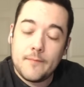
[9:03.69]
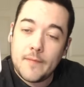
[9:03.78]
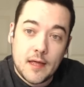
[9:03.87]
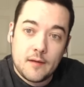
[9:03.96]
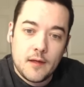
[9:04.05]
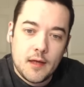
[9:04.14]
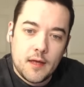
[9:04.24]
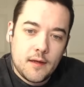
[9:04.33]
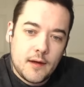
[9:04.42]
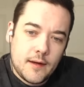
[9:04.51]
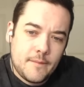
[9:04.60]
Again,
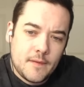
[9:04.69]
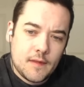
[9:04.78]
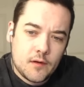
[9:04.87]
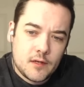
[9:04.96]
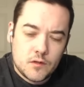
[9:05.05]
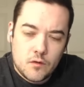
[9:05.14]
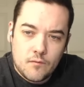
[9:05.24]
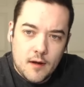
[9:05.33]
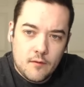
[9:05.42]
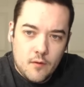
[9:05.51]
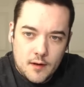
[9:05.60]
um, there is no
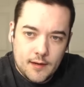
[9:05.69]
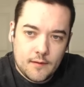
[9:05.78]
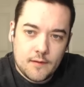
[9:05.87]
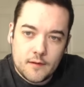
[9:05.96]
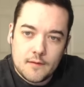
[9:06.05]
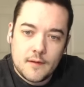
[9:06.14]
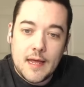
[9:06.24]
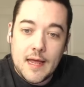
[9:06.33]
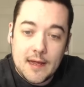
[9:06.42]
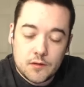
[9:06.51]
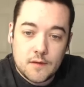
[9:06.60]
right or wrong here. The,
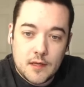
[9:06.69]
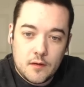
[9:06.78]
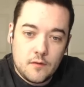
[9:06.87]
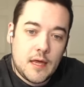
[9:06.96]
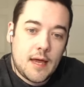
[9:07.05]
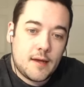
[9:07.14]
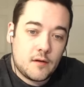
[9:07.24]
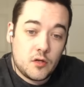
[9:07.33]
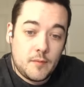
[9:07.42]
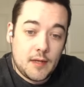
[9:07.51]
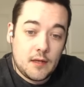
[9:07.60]
the answer that you get
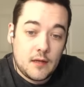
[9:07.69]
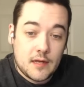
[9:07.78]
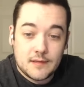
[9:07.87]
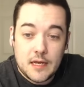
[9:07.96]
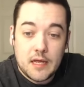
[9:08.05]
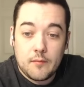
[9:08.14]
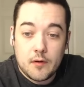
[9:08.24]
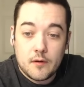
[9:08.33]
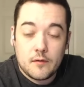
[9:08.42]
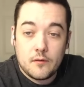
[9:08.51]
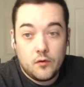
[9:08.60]
could be, yes, I am,
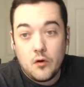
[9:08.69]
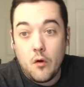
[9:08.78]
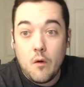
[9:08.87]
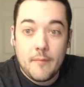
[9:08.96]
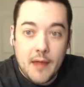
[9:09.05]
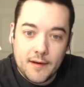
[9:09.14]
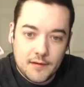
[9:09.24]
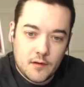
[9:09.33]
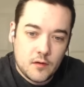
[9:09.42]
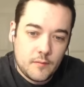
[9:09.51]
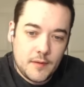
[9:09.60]
or no, I'm not.
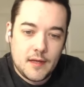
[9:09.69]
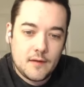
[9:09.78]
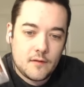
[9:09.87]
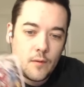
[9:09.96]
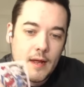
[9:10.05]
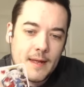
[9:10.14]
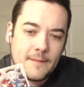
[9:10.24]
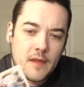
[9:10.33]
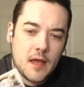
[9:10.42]
It could be either way.